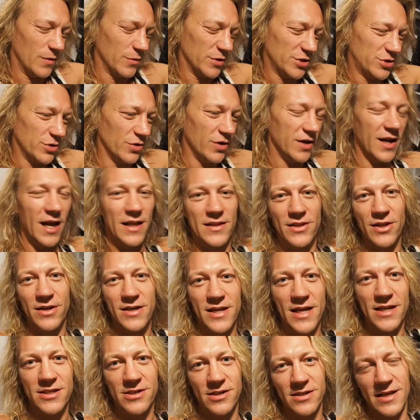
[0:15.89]
were shooting at the
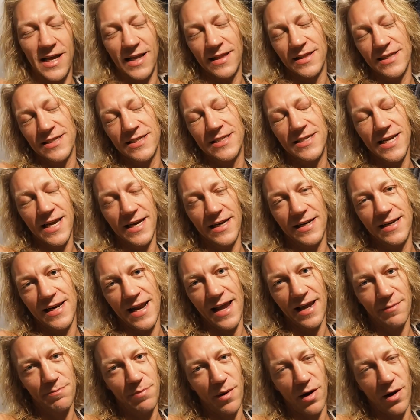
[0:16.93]
desert at this dead lake